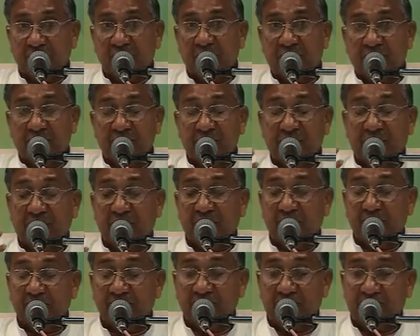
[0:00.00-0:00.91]
another
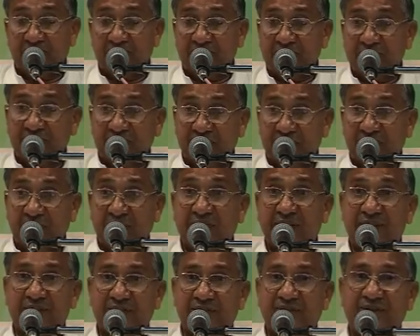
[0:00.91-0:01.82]
element is say
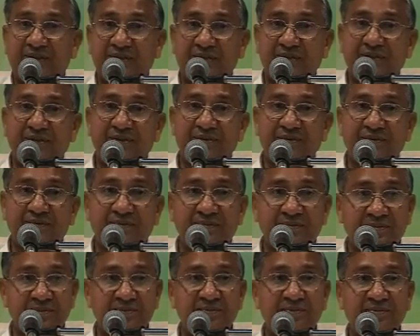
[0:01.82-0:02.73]
earth.
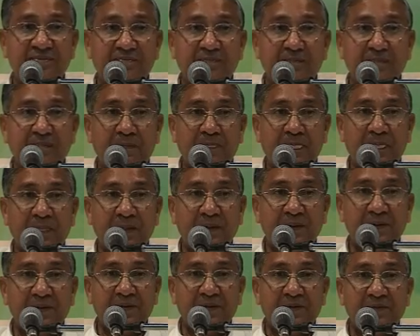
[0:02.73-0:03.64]
Hmm?
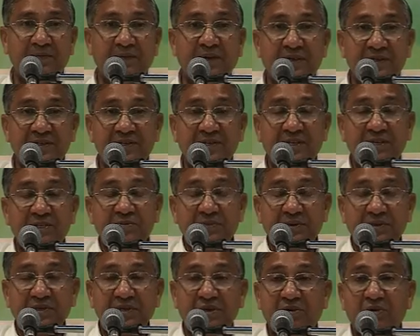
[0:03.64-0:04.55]
What is the
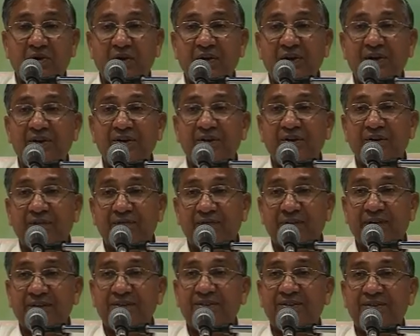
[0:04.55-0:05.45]
special quality
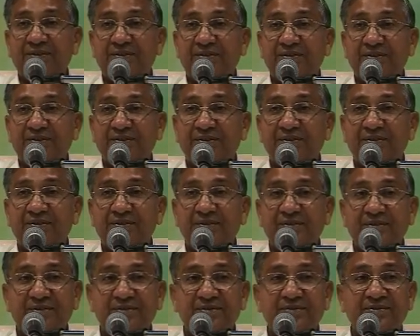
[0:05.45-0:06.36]
of earth?
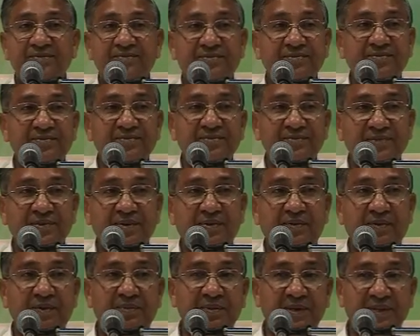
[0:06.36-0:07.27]
Hmm?
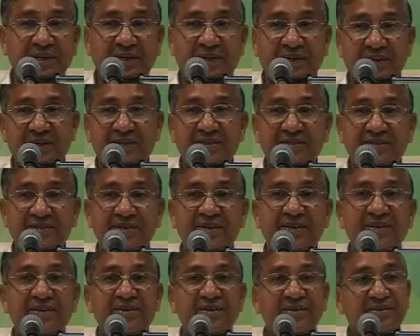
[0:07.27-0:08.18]
Our mother earth
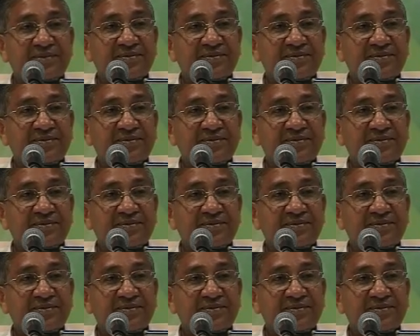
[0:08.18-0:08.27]
say.